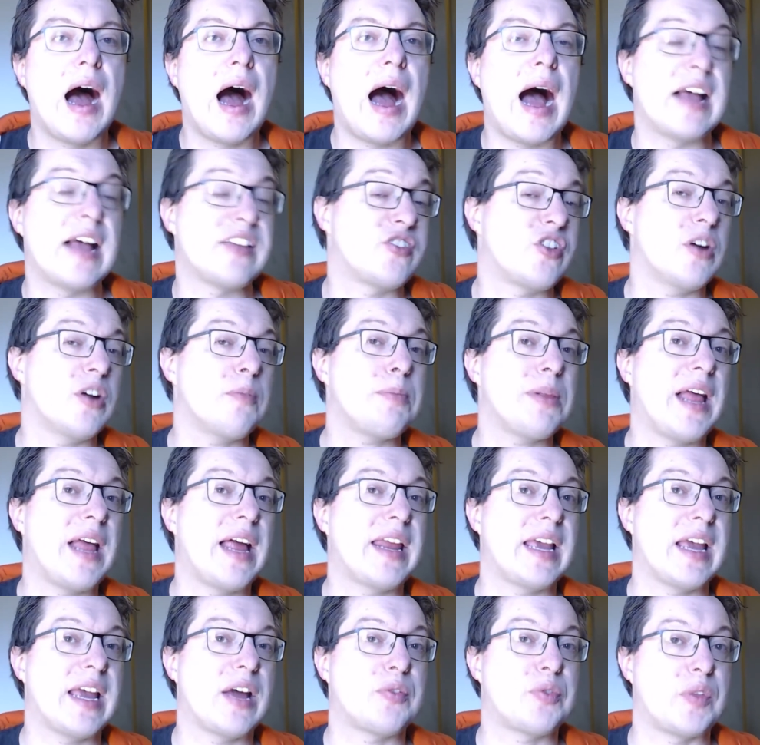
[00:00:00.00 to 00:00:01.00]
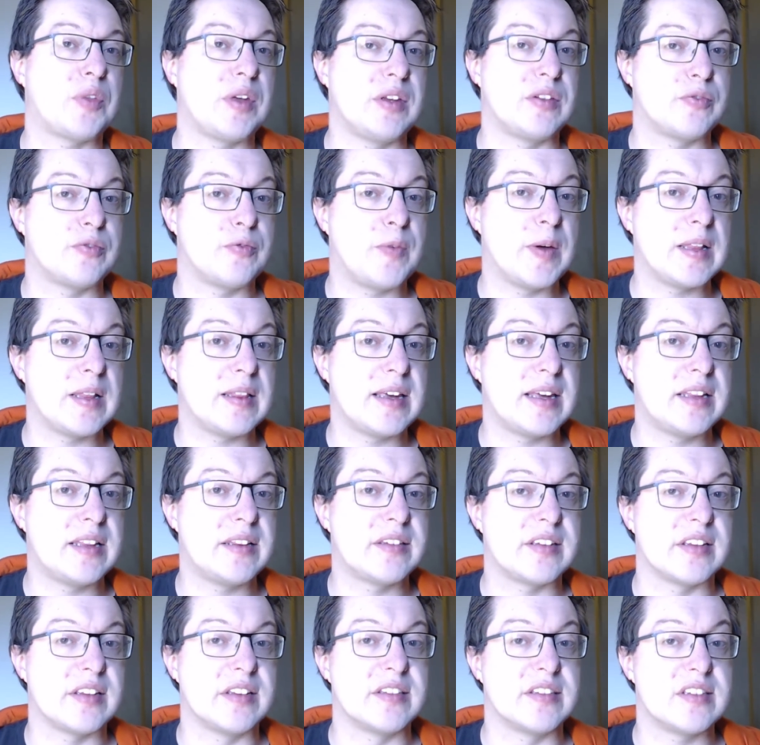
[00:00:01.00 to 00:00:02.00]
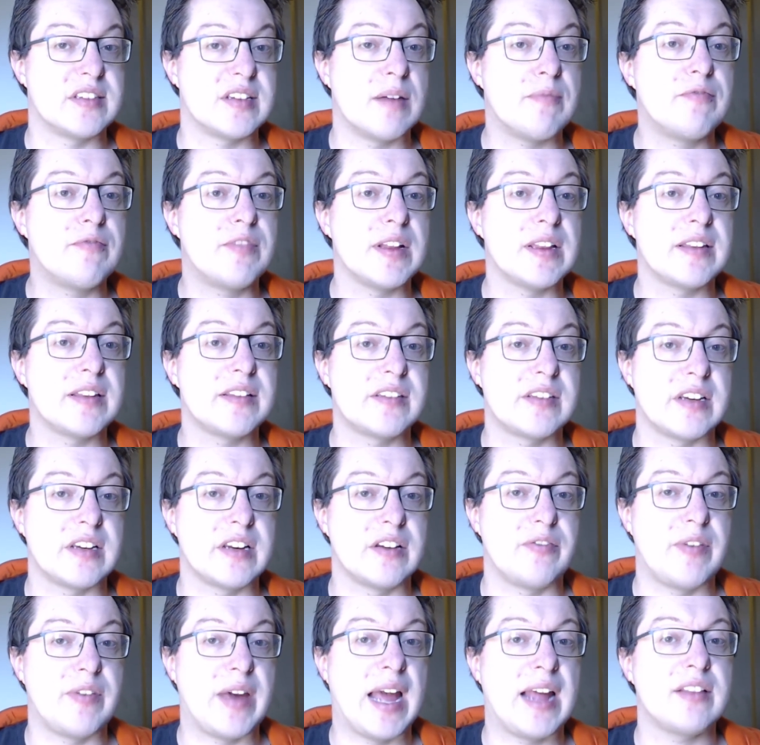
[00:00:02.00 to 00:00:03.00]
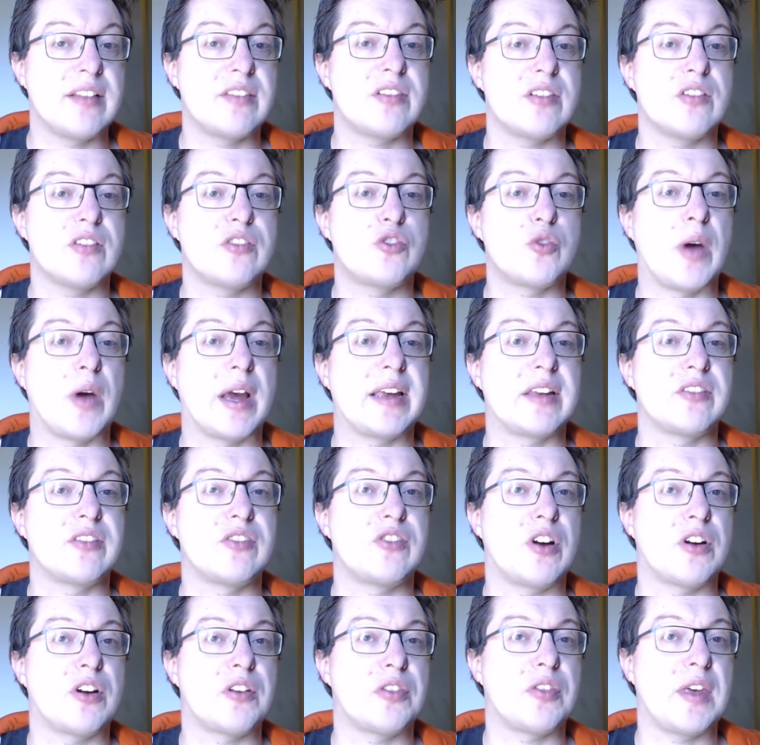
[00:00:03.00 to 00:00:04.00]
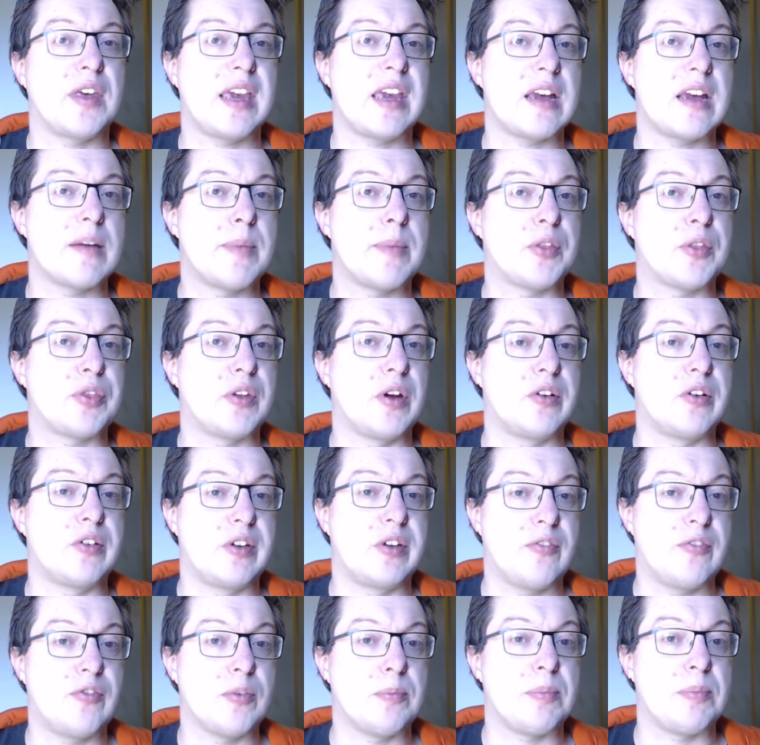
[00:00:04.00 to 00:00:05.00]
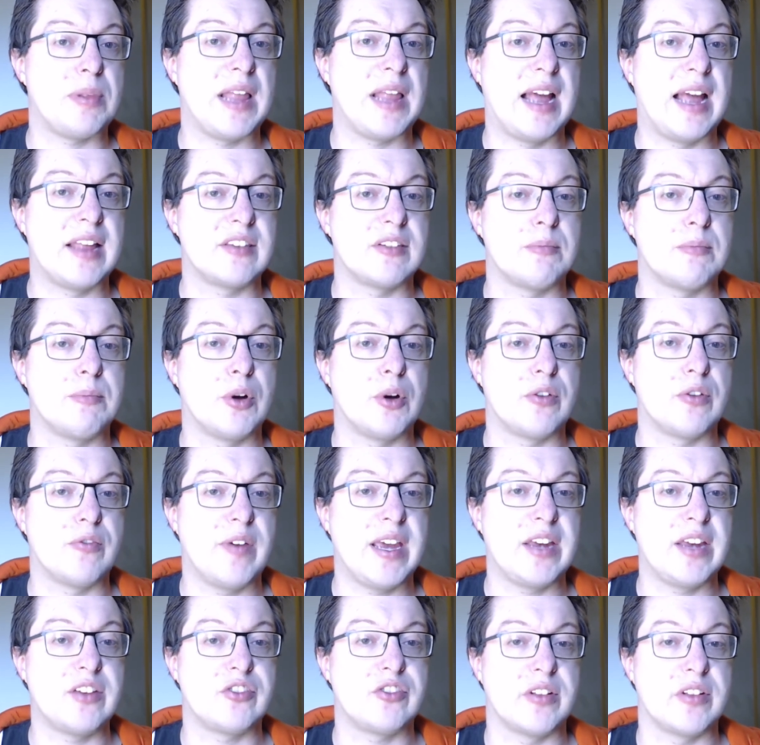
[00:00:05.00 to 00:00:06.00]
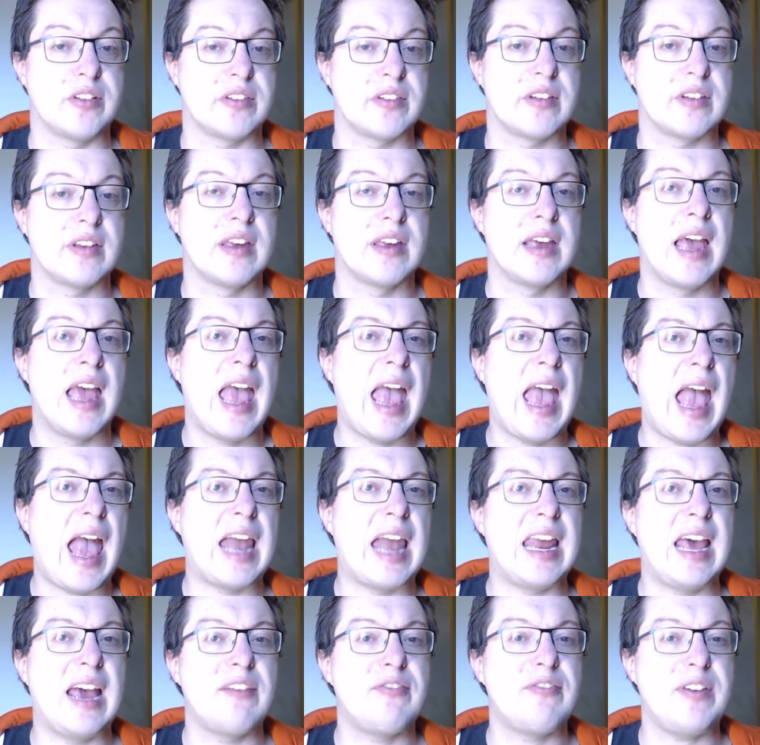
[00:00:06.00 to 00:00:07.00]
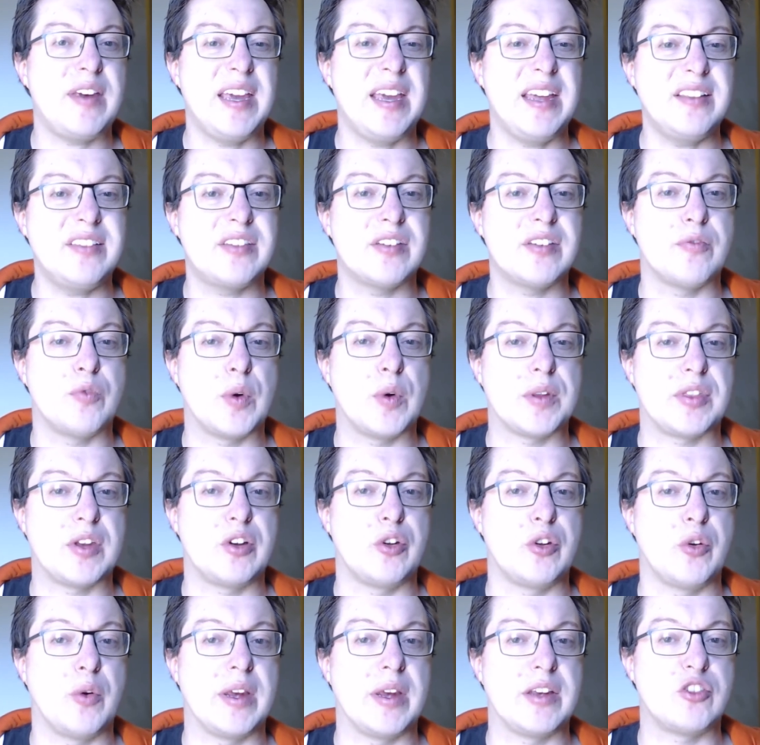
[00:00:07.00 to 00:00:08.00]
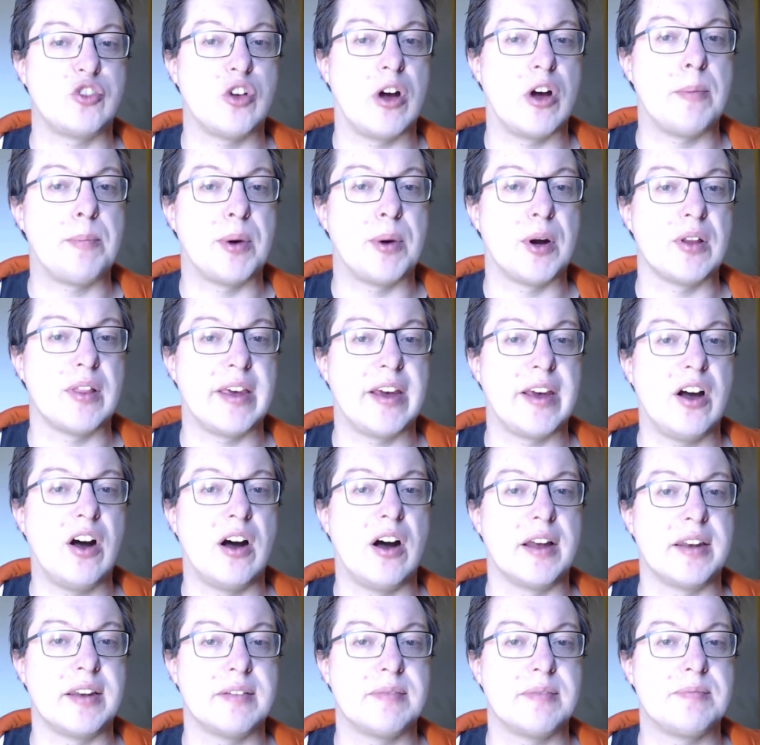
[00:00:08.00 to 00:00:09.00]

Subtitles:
I start planning out these villains and sub-villains in advance so I can start thinking about their different plans and motivations, and have hints of what they're doing show up early on.